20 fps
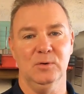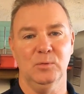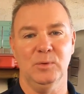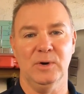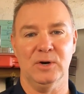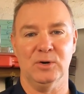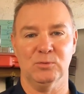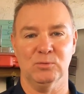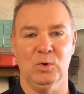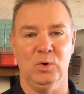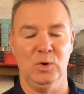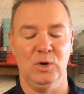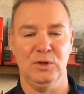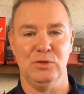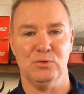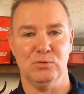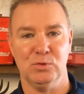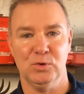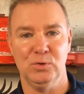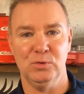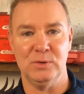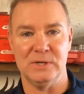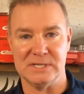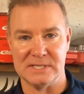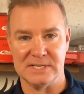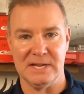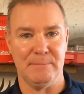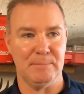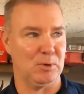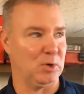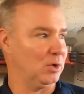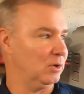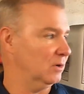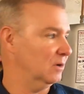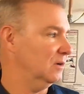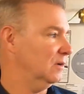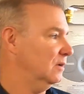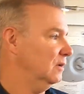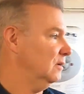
We are rolling through December.